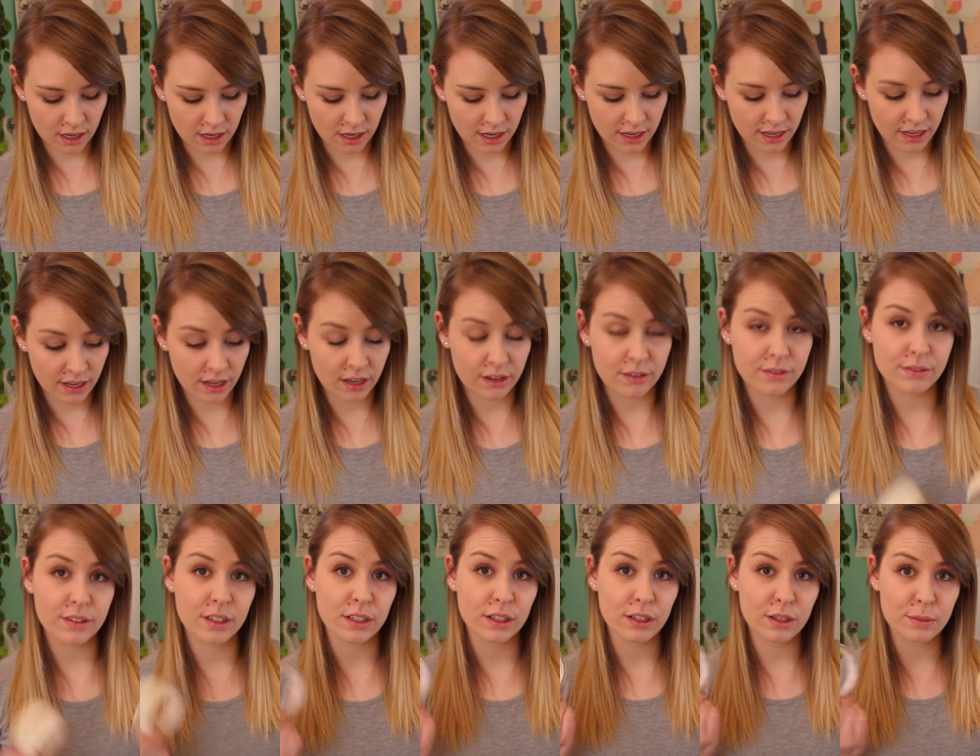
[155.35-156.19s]
I
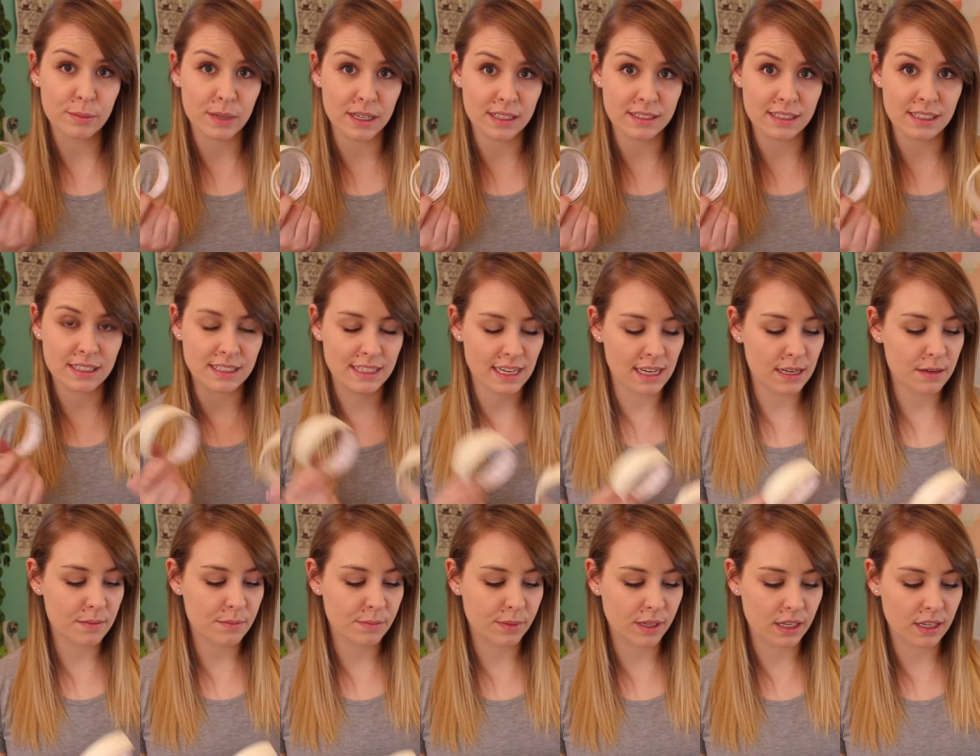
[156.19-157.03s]
have a lot of masking
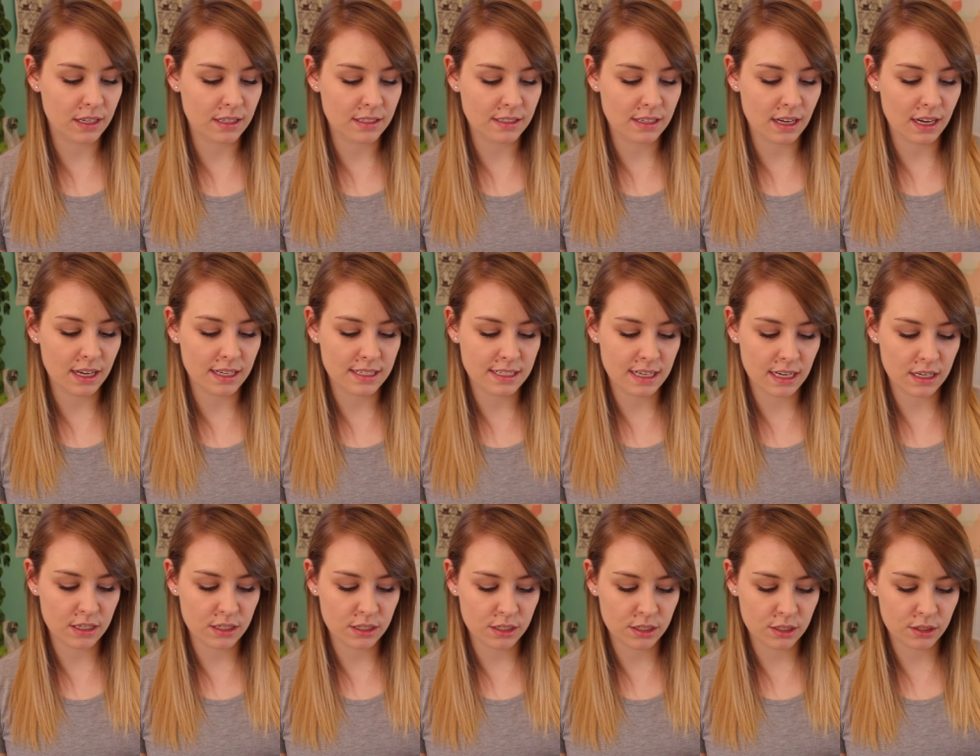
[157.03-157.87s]
tape because I
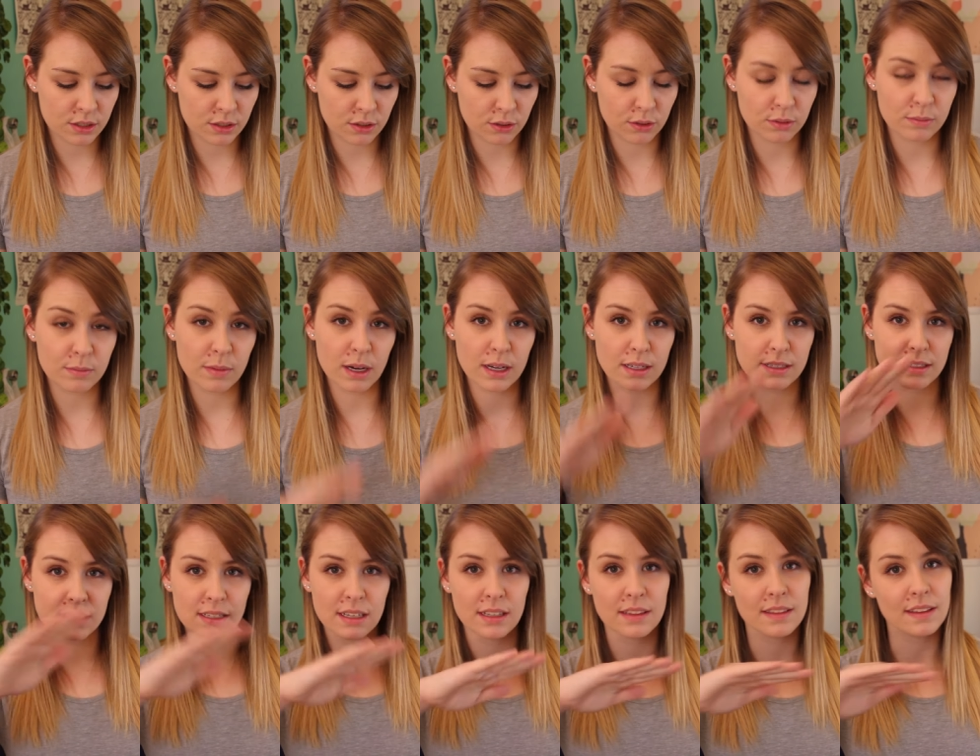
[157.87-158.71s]
tend to
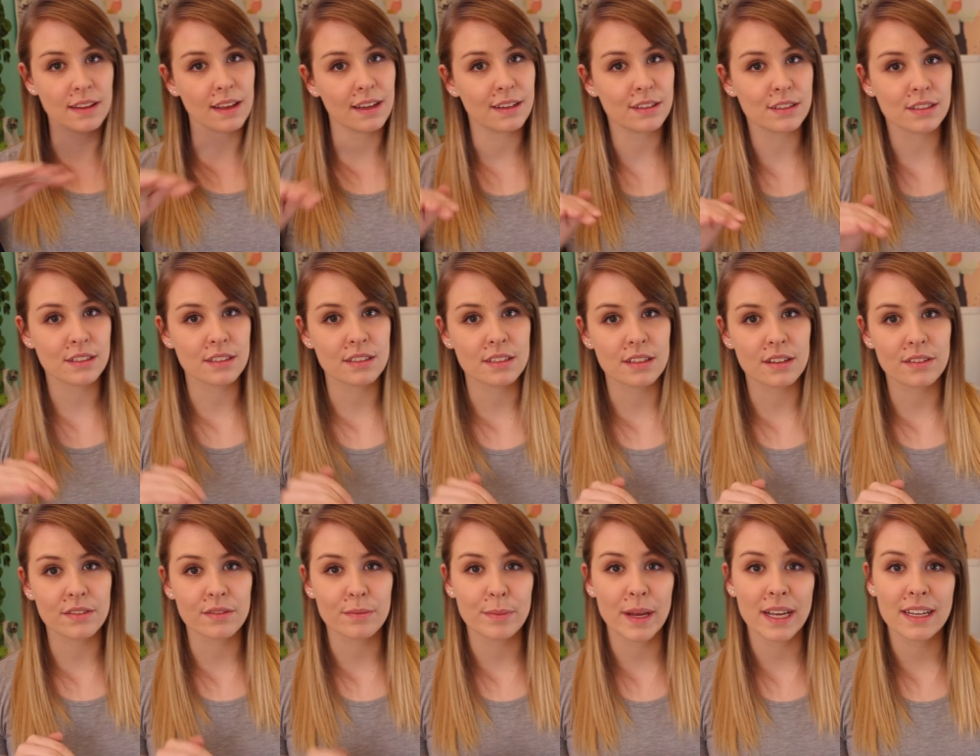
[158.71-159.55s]
mask the edges
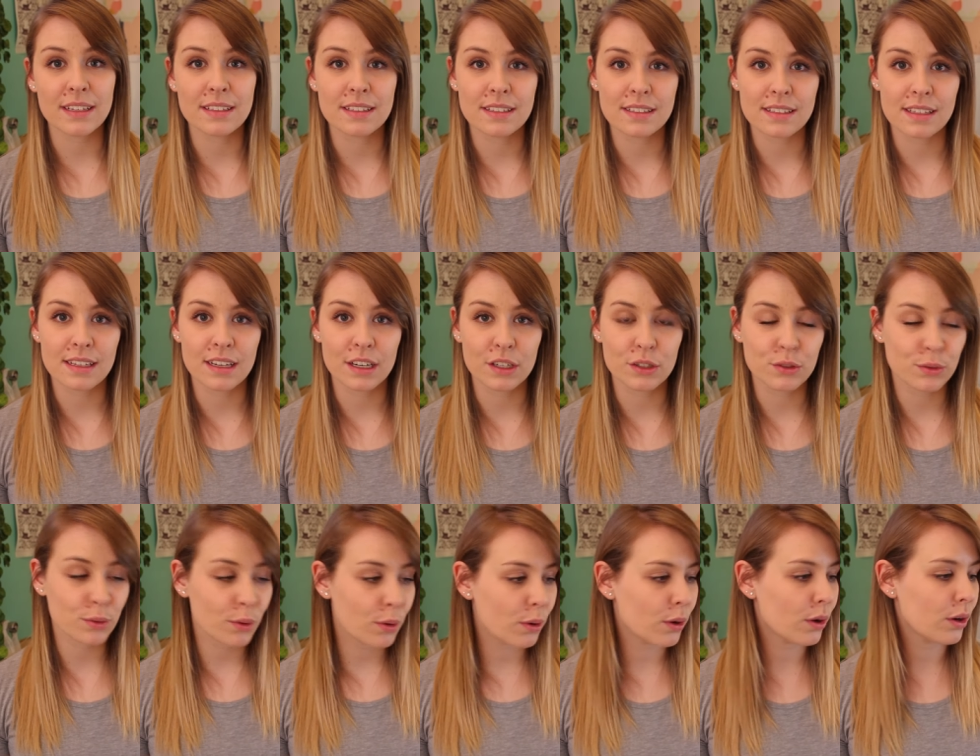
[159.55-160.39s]
of pages that I
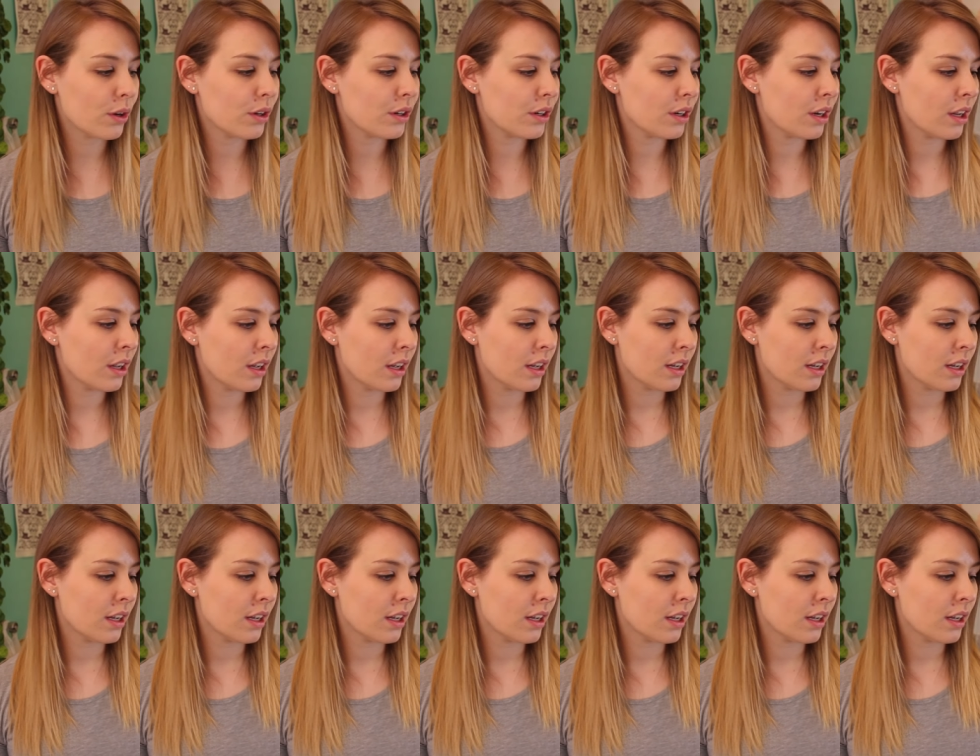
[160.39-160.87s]
draw on